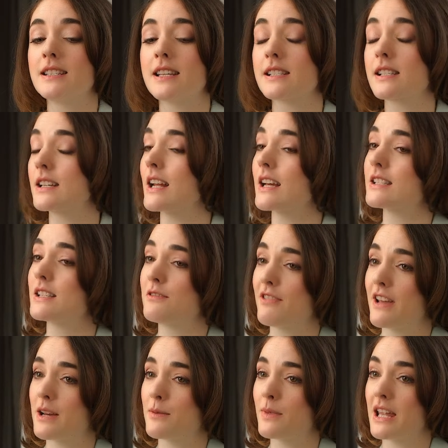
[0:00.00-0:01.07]
disconnected
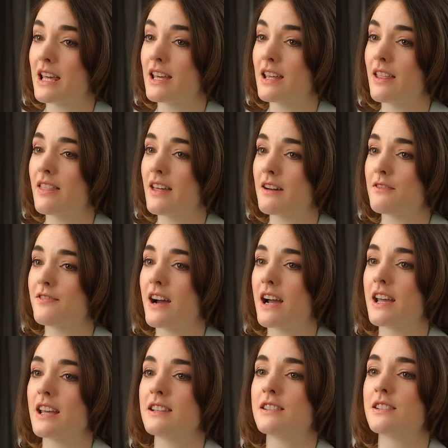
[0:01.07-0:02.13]
family that
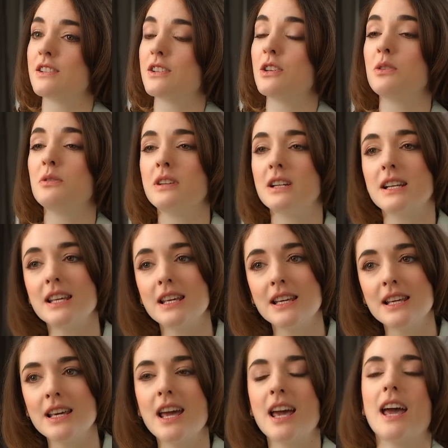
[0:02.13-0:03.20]
finds
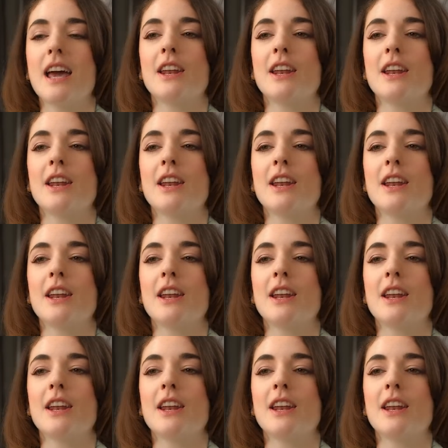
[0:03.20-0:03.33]
unity